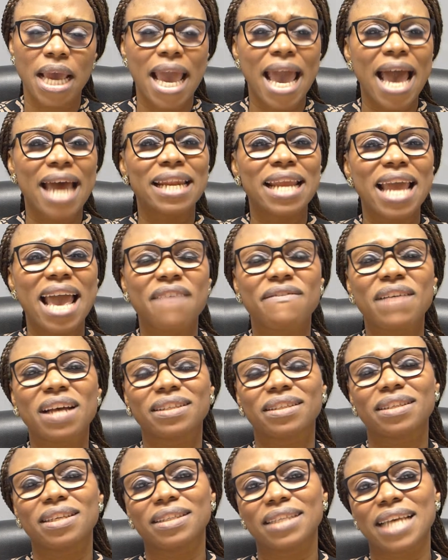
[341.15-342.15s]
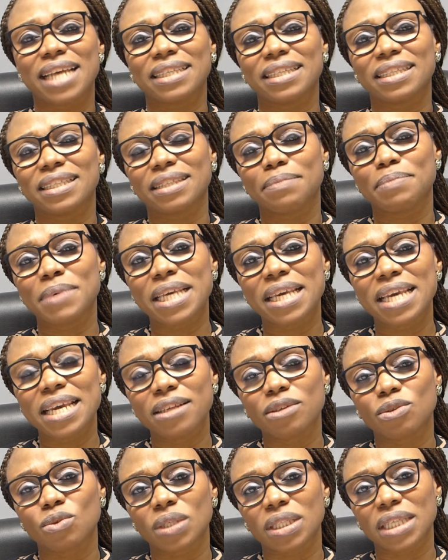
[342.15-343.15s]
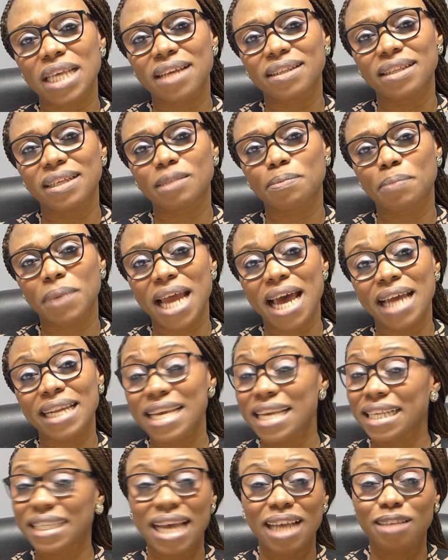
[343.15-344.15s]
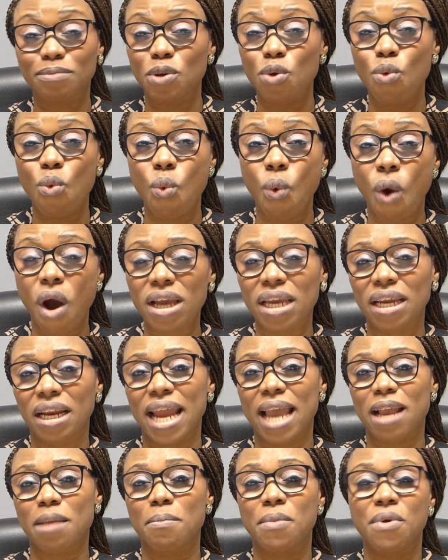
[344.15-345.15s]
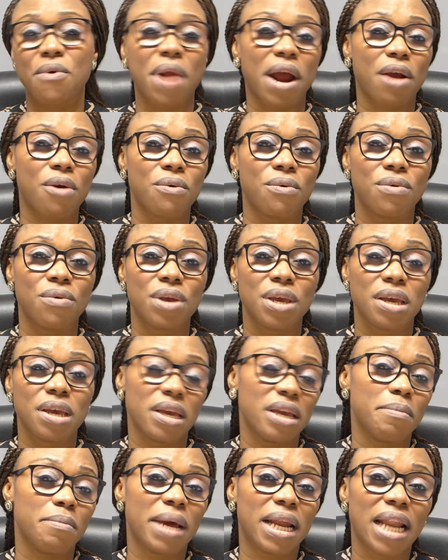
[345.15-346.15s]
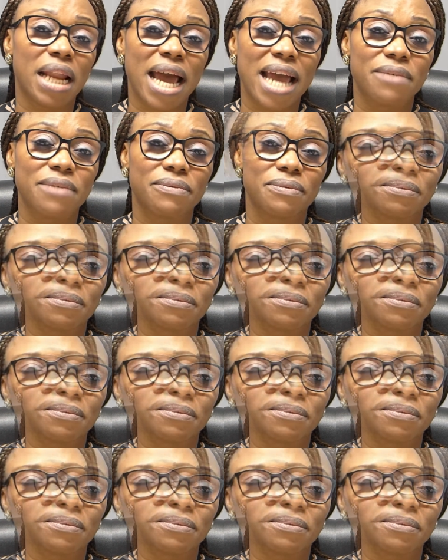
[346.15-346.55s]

And ever since I began to set this plan, it has been working like a miracle in my life.